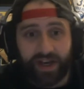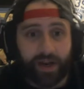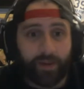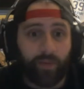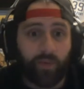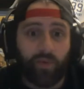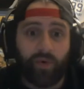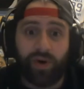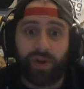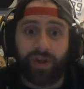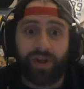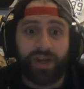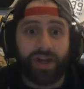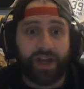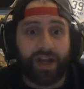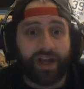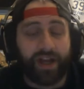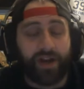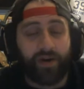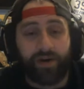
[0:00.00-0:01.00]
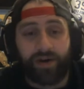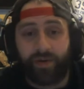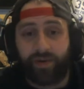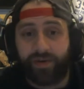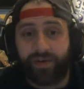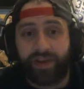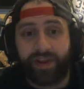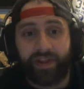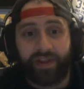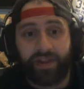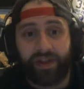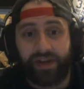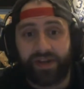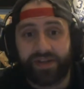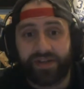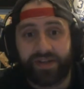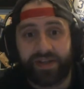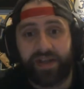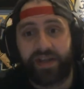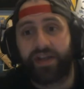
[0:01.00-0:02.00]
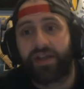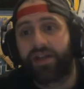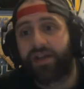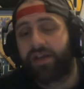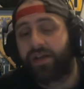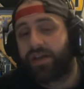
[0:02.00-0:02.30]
I'm really not. I don't care what the analytics say.